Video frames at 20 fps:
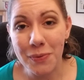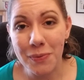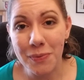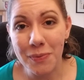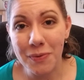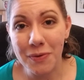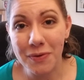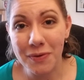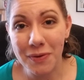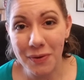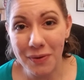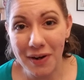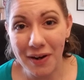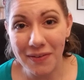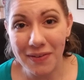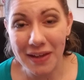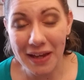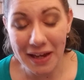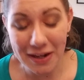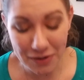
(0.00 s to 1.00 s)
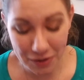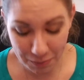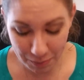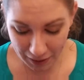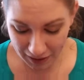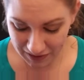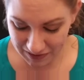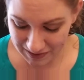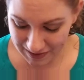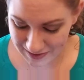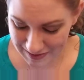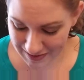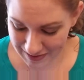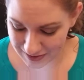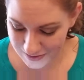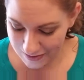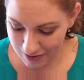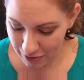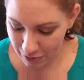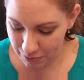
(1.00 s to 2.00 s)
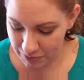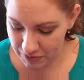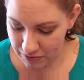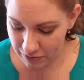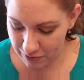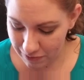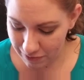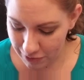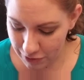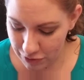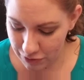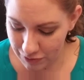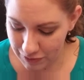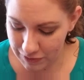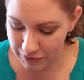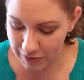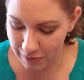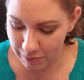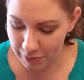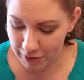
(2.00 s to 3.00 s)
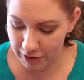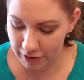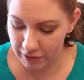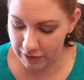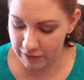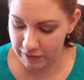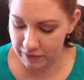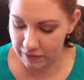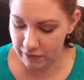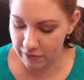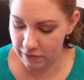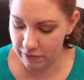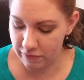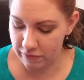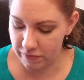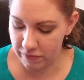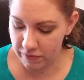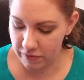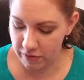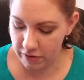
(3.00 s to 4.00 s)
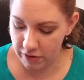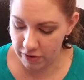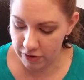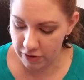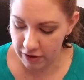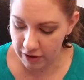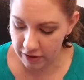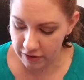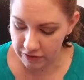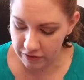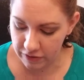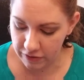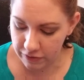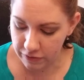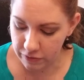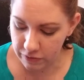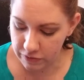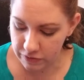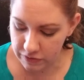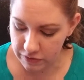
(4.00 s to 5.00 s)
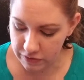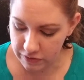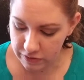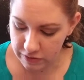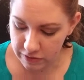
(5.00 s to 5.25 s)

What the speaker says: slow down the aging process, helps reduce the appearance of under eye circles.